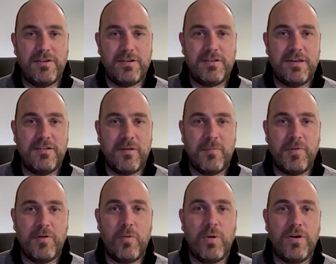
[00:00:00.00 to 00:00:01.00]
just see some of the
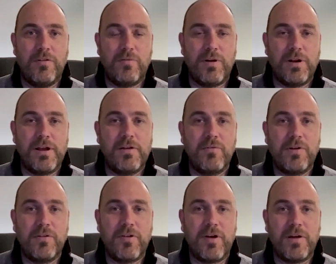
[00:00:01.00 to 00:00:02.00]
queries running in
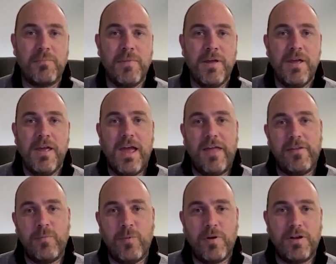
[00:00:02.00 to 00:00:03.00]
real time. And
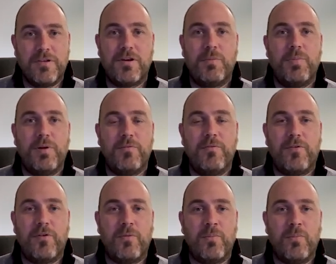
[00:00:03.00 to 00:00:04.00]
then we're going to jump in
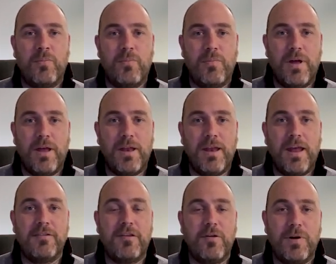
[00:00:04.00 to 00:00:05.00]
from an
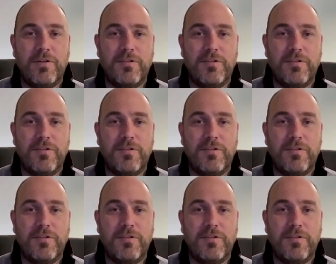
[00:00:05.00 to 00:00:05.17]
SQL